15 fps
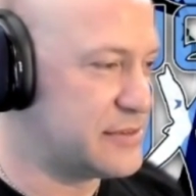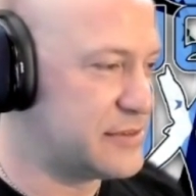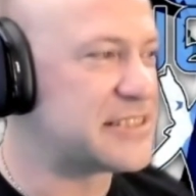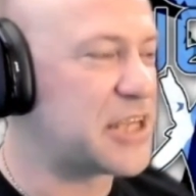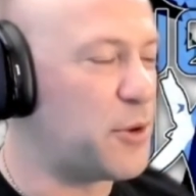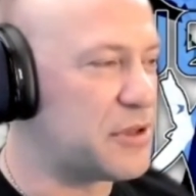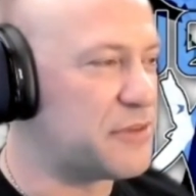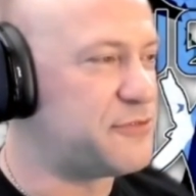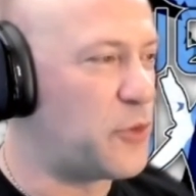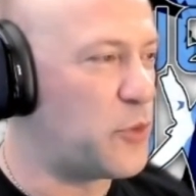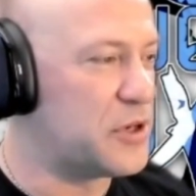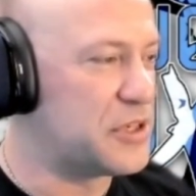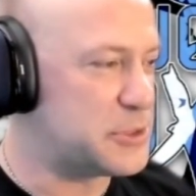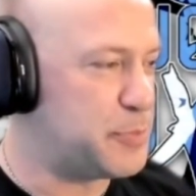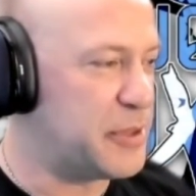Let's go with a
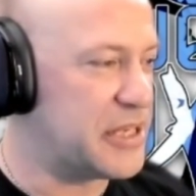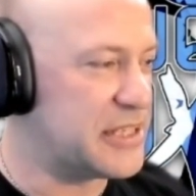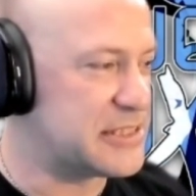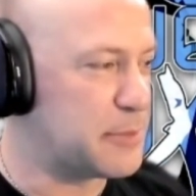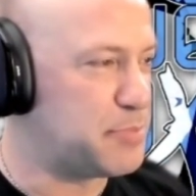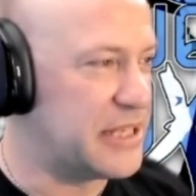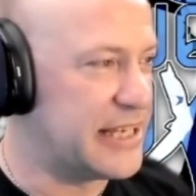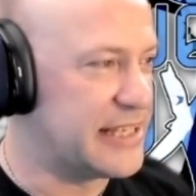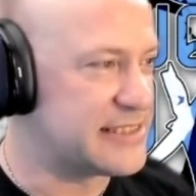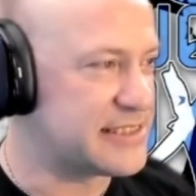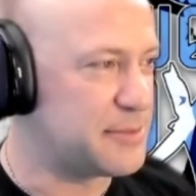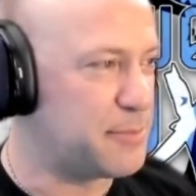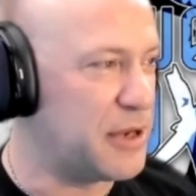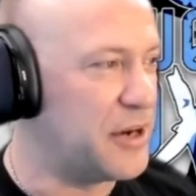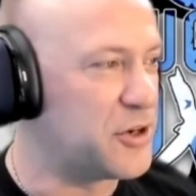4 just because
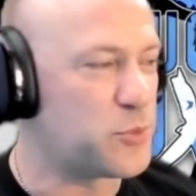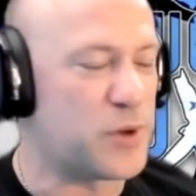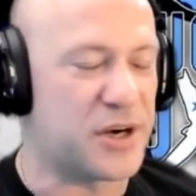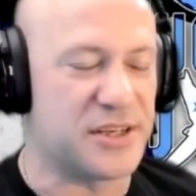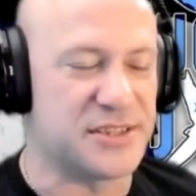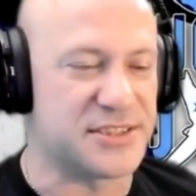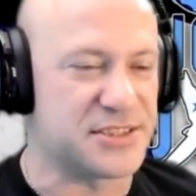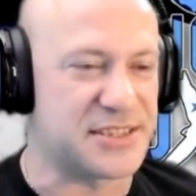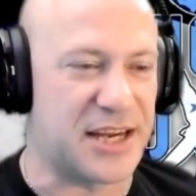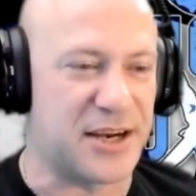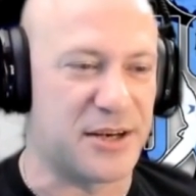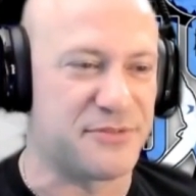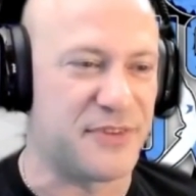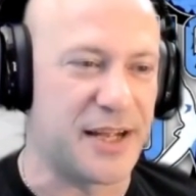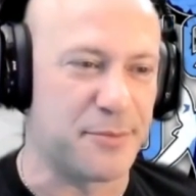the underwear are just
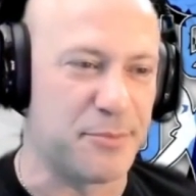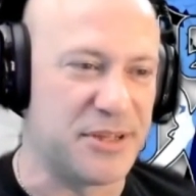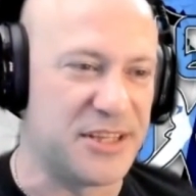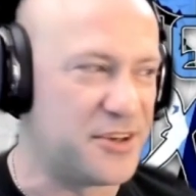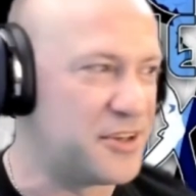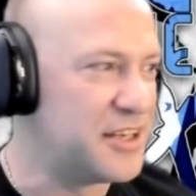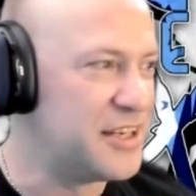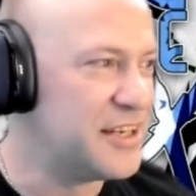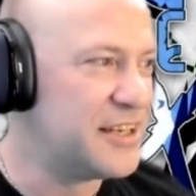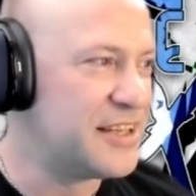terrifying me though.